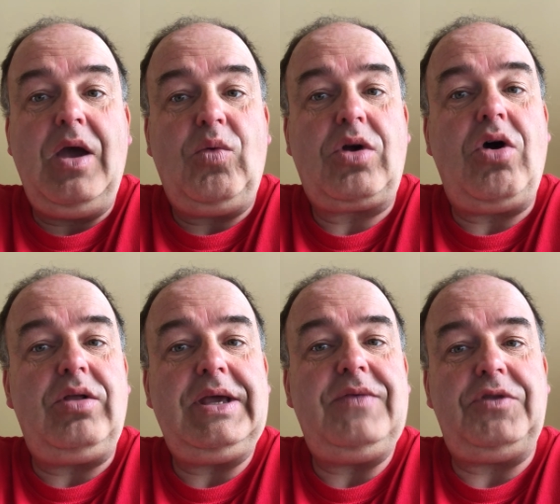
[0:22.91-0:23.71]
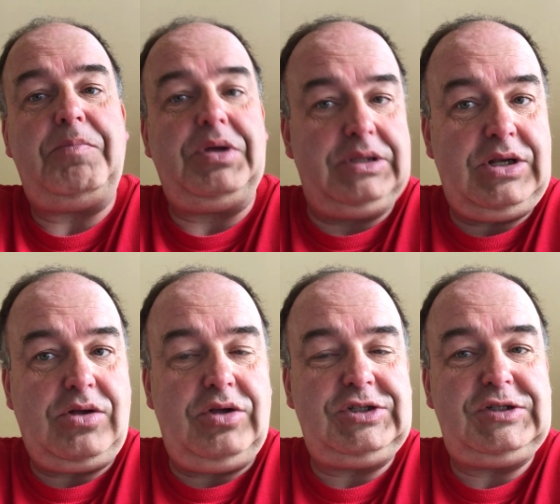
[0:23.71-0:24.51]
We're calling it the
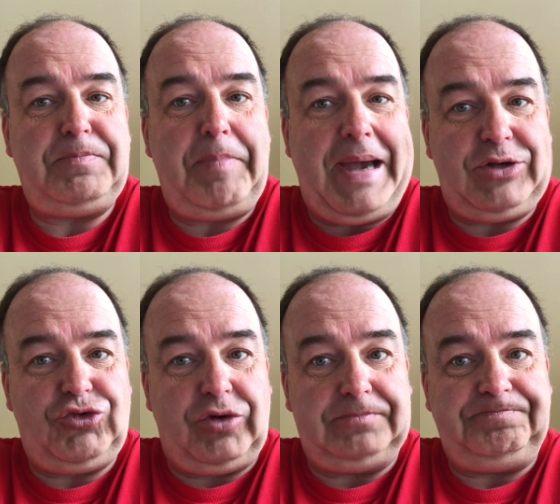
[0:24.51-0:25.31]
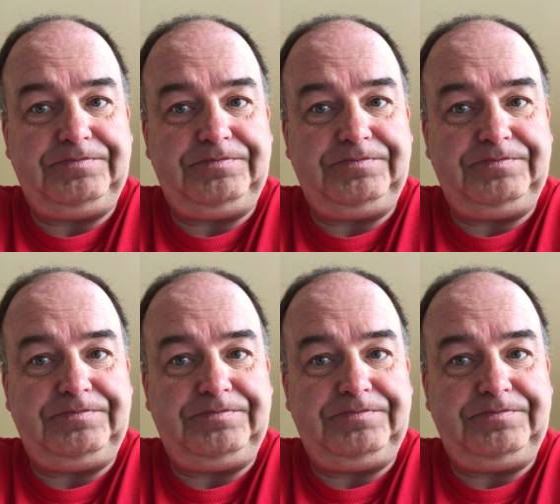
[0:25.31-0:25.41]
political spectrum.